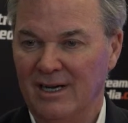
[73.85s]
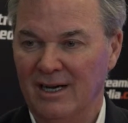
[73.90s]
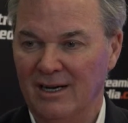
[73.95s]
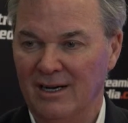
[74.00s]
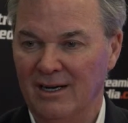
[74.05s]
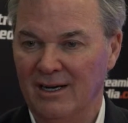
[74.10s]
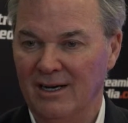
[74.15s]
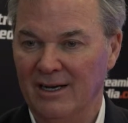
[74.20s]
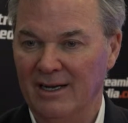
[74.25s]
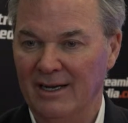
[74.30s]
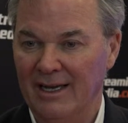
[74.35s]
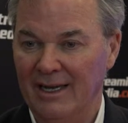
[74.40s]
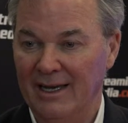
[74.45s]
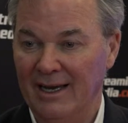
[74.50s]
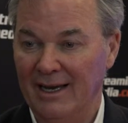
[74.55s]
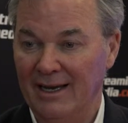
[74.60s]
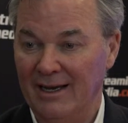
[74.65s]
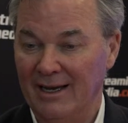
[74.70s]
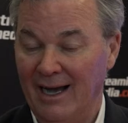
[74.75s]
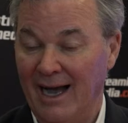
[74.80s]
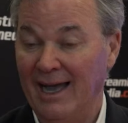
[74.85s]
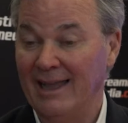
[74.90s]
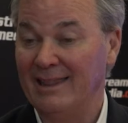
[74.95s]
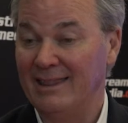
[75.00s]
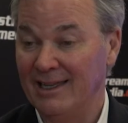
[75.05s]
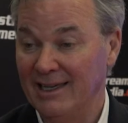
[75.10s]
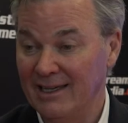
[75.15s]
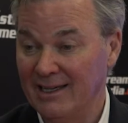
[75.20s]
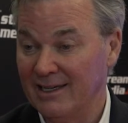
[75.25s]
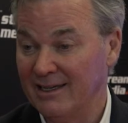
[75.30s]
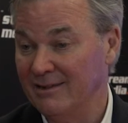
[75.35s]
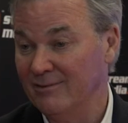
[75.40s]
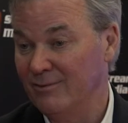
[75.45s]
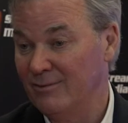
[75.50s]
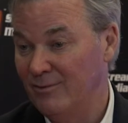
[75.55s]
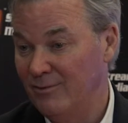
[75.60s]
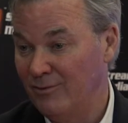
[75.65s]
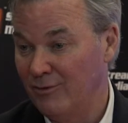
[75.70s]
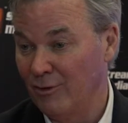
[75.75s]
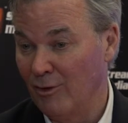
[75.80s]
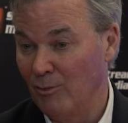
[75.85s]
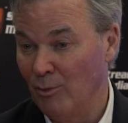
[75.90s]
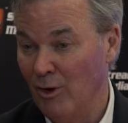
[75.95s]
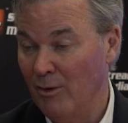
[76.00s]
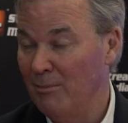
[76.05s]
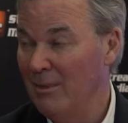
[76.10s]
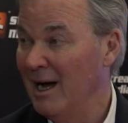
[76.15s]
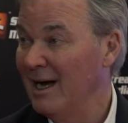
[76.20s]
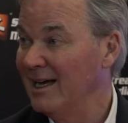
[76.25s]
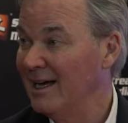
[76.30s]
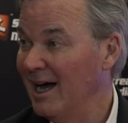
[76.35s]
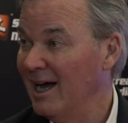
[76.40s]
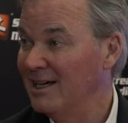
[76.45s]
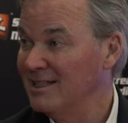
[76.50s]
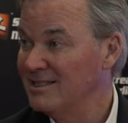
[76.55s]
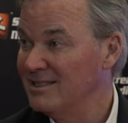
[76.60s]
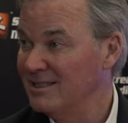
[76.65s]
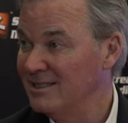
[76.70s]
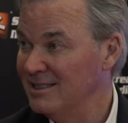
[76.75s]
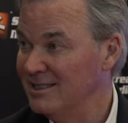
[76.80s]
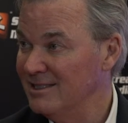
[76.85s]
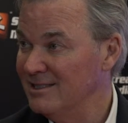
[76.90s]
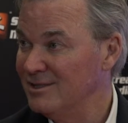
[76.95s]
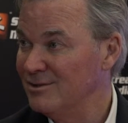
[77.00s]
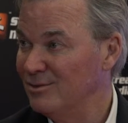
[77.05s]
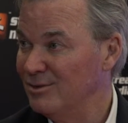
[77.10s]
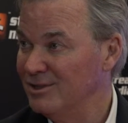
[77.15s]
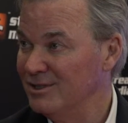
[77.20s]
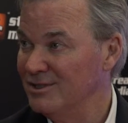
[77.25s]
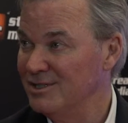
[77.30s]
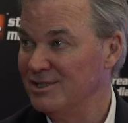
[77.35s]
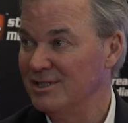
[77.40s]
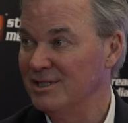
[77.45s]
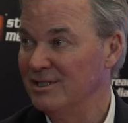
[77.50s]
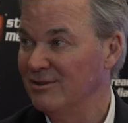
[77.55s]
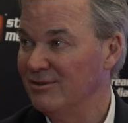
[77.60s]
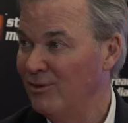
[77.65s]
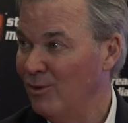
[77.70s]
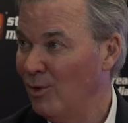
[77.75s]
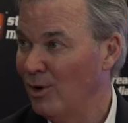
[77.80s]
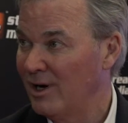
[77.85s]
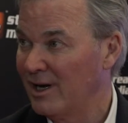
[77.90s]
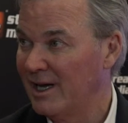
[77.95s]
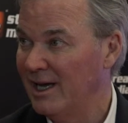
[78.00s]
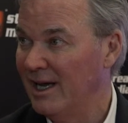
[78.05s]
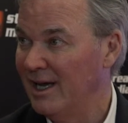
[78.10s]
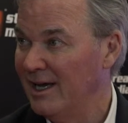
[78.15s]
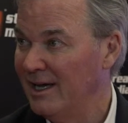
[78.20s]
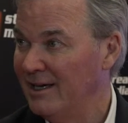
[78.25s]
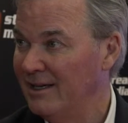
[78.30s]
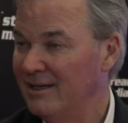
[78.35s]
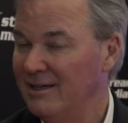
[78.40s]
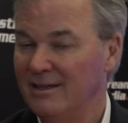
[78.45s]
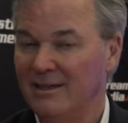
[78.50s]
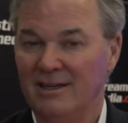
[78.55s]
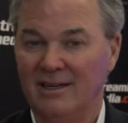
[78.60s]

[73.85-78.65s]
Uh, and I think, and from what my eye sees, when you see a 4K